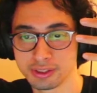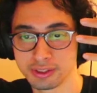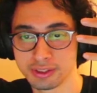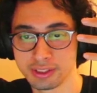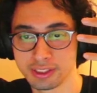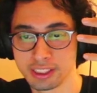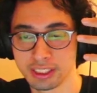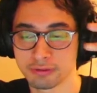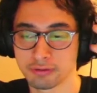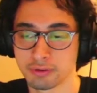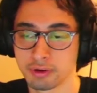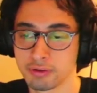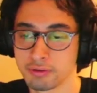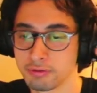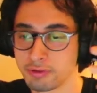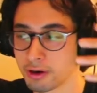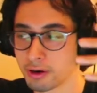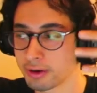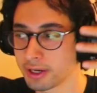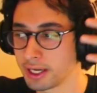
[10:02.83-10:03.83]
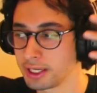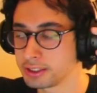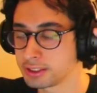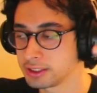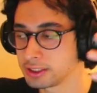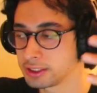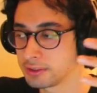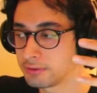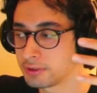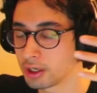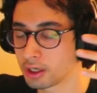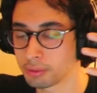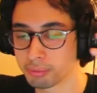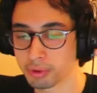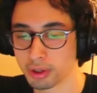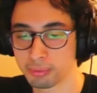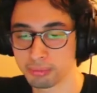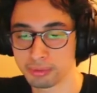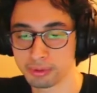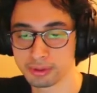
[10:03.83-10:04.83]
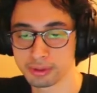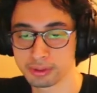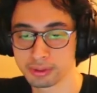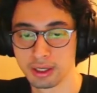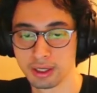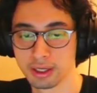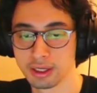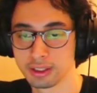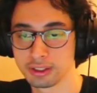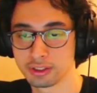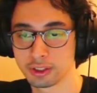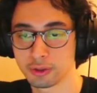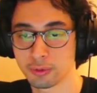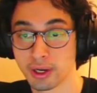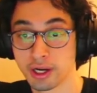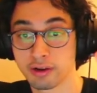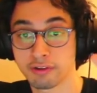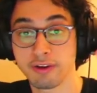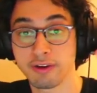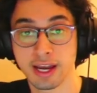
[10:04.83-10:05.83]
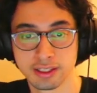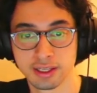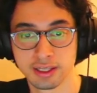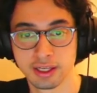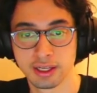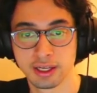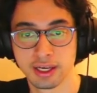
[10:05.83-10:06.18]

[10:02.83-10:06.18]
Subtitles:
different variations of dark purples to great effect.